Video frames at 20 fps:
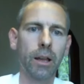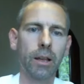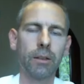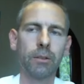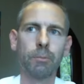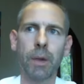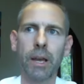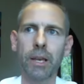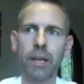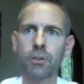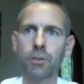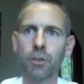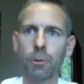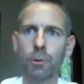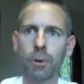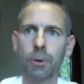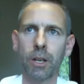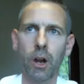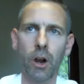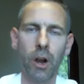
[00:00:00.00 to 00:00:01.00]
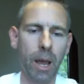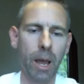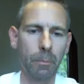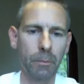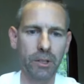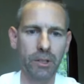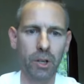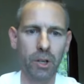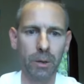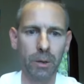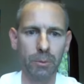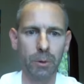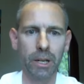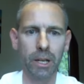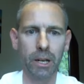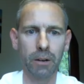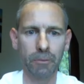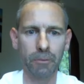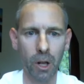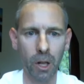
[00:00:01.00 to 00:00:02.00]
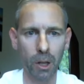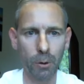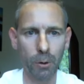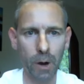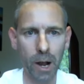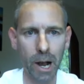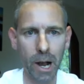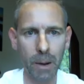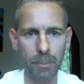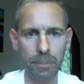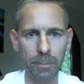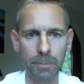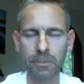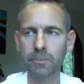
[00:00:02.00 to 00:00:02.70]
making sure we know how many times we're going to follow up.